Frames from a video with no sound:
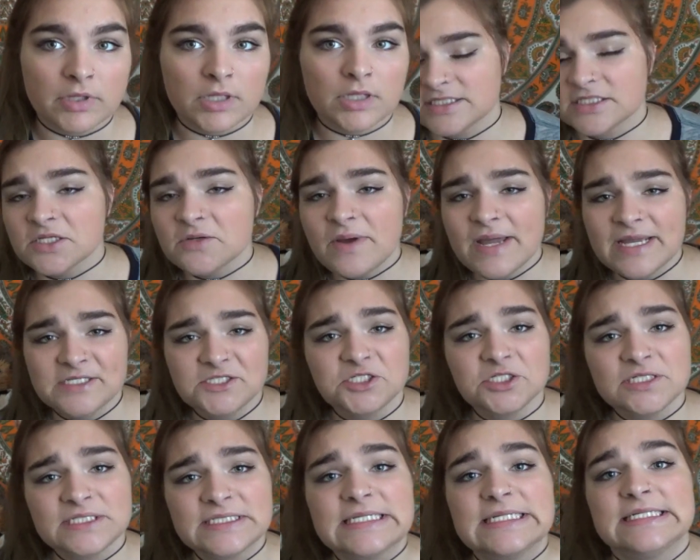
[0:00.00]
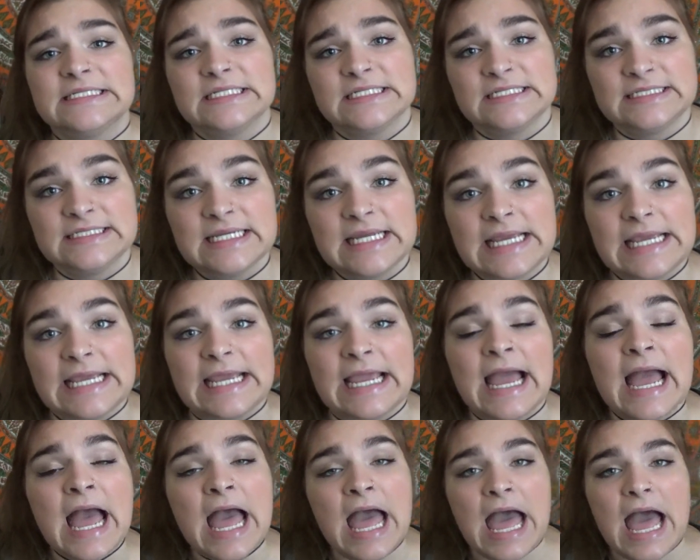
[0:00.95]
So I'd just like to say,
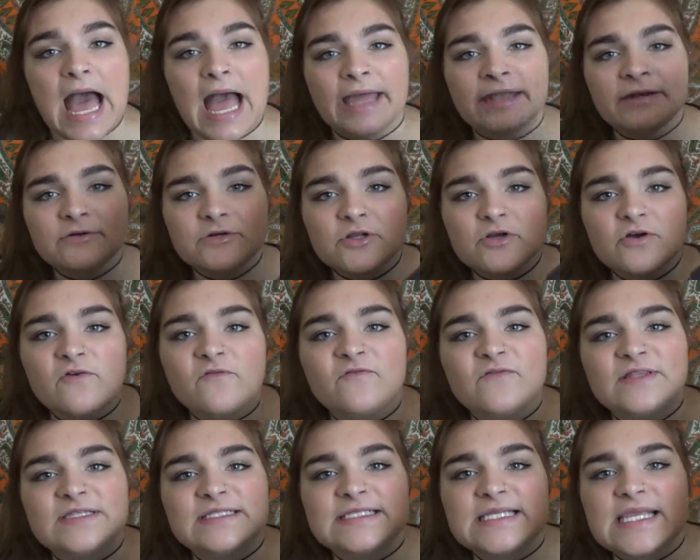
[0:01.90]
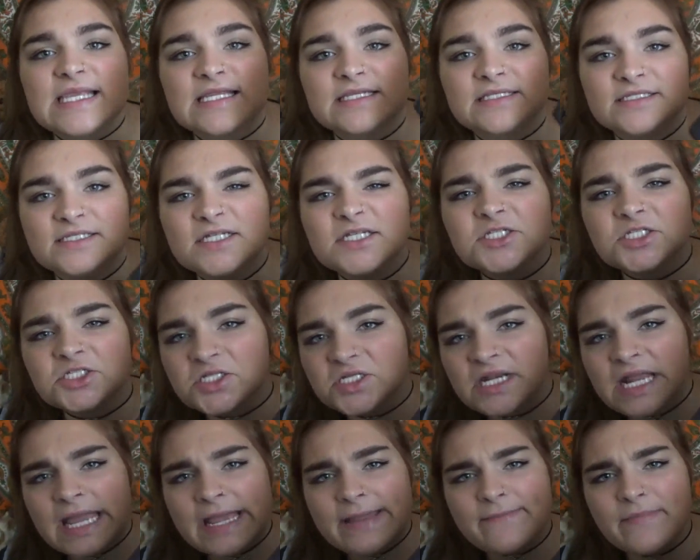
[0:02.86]
I don't know if it's the
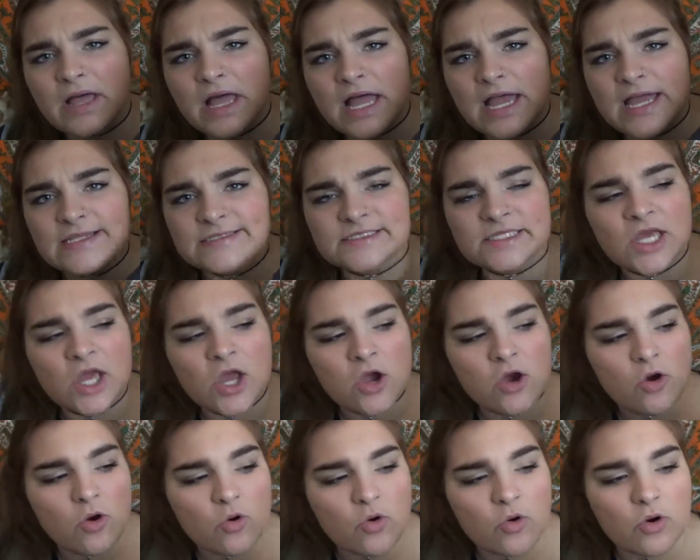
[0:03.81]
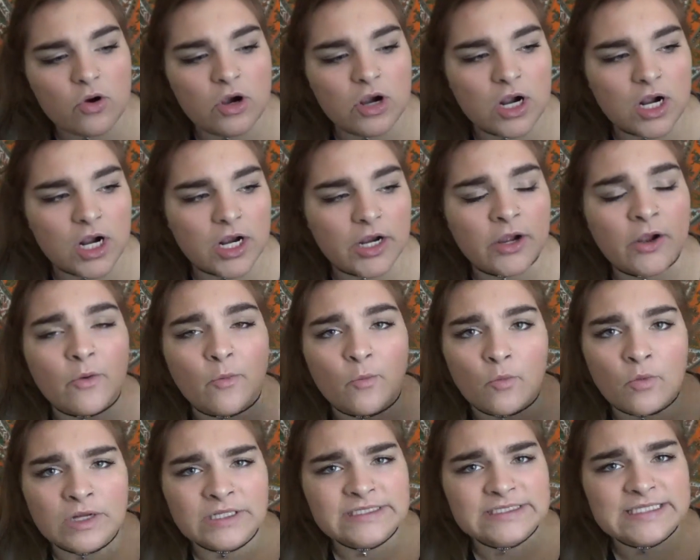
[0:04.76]
edition I bought or
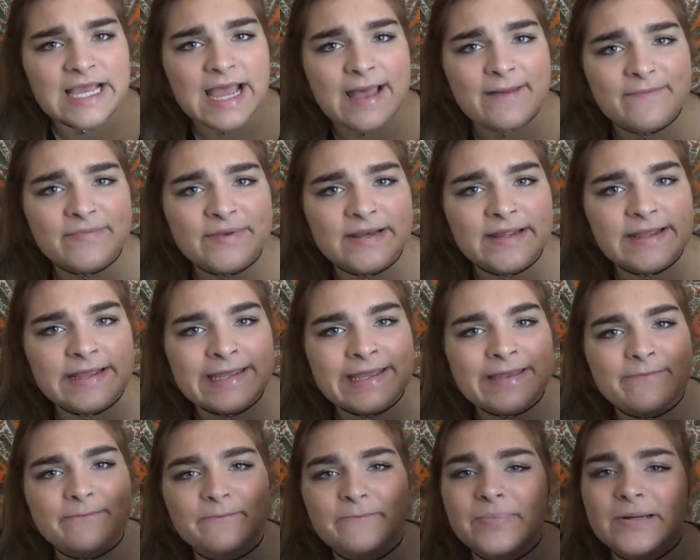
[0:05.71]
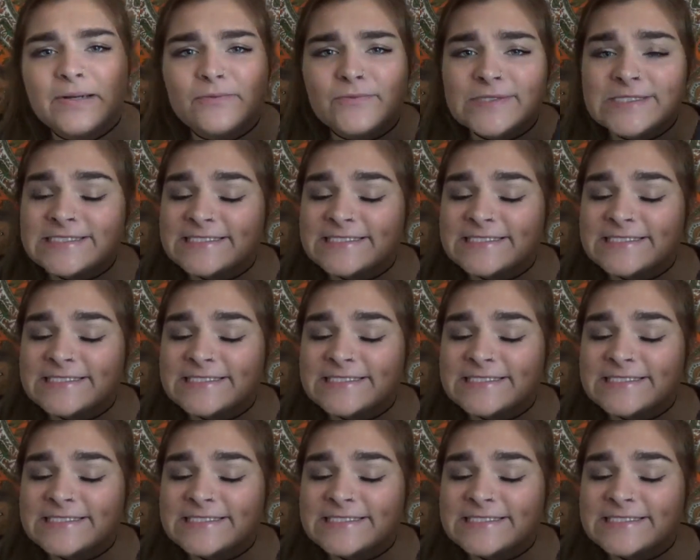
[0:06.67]
what's happening, but we